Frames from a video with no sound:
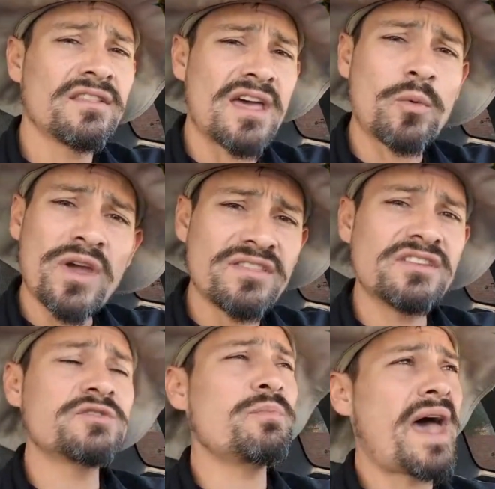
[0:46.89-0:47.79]
That way
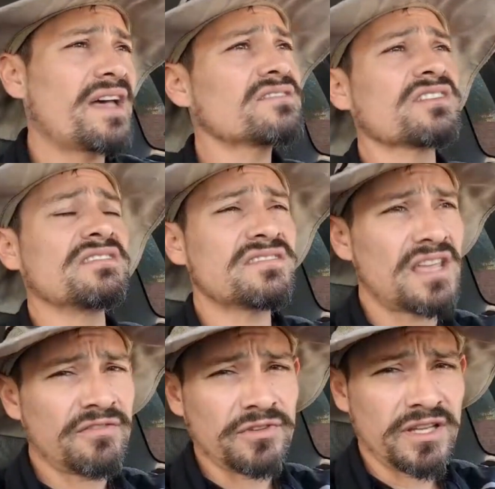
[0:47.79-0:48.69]
these bats can
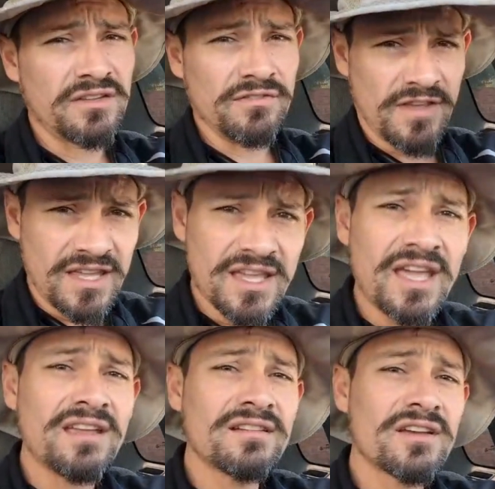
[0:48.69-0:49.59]
safely
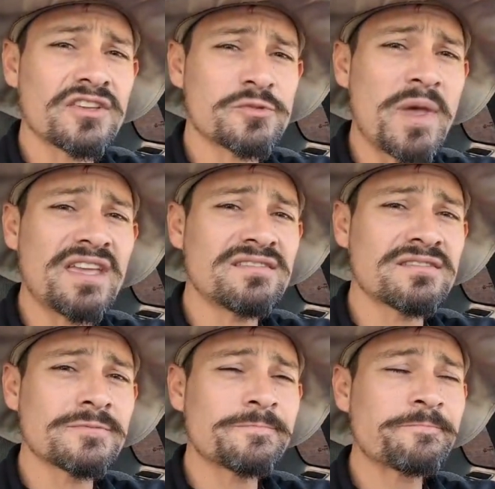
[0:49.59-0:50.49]
vacate a space